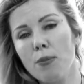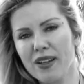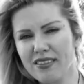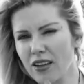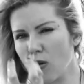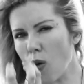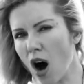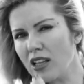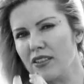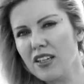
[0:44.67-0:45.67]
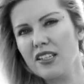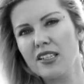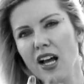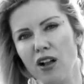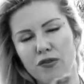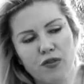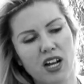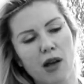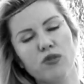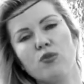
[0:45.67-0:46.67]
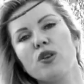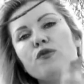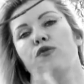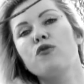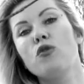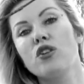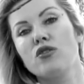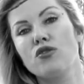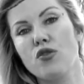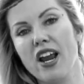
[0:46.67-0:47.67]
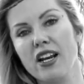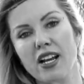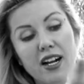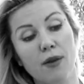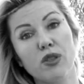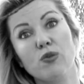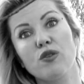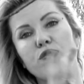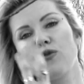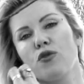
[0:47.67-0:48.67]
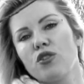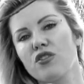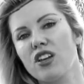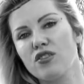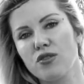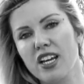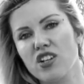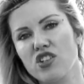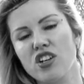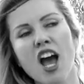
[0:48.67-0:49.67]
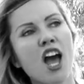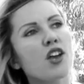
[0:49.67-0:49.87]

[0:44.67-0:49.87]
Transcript: But the quality itself comes before the training, comes before the education.